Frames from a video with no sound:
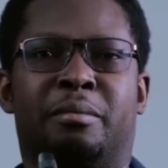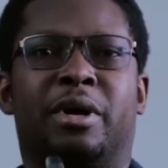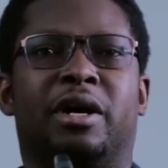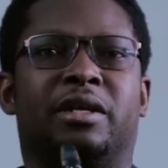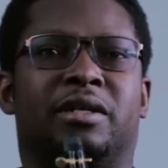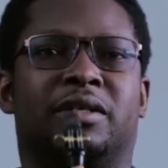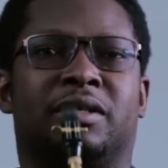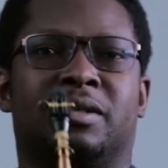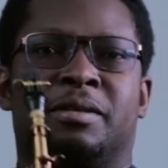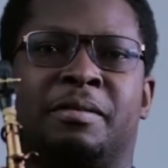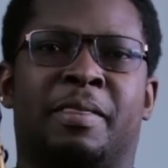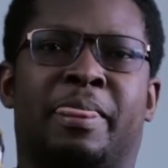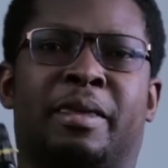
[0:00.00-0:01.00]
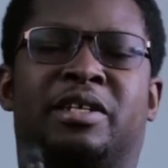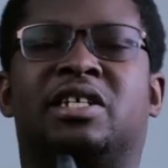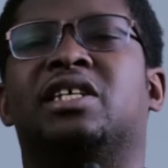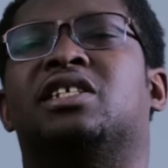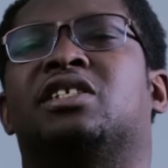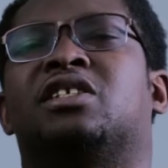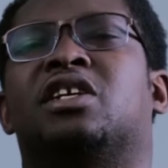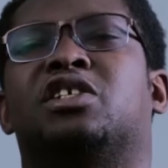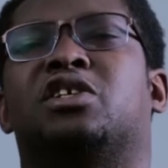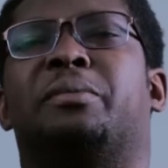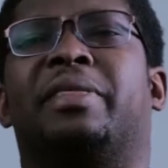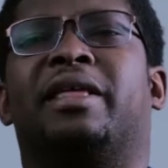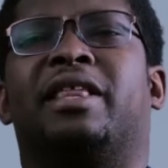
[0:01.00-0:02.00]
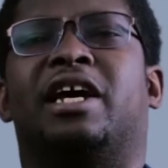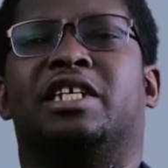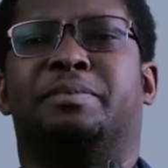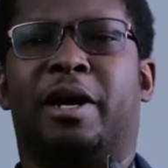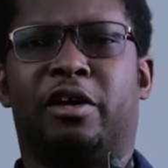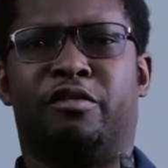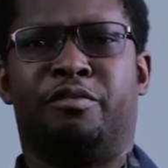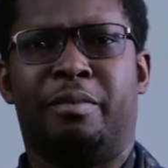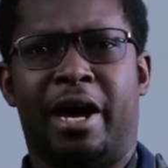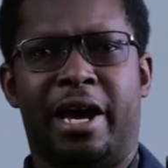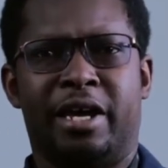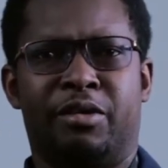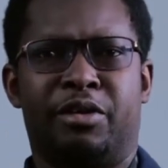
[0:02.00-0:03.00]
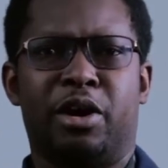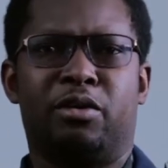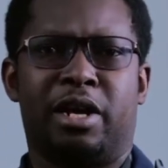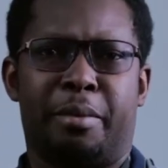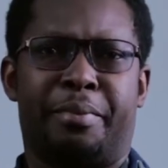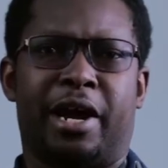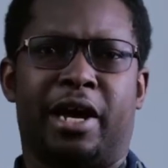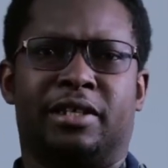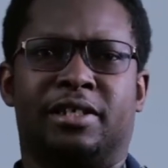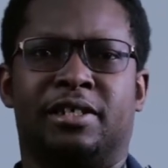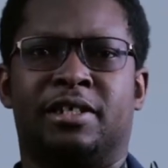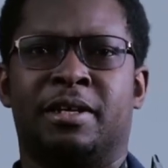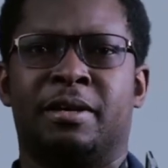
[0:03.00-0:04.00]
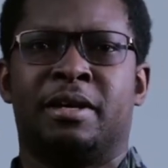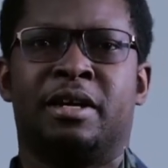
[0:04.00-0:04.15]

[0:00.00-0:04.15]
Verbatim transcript: But since it's not something that is part of my regular practice,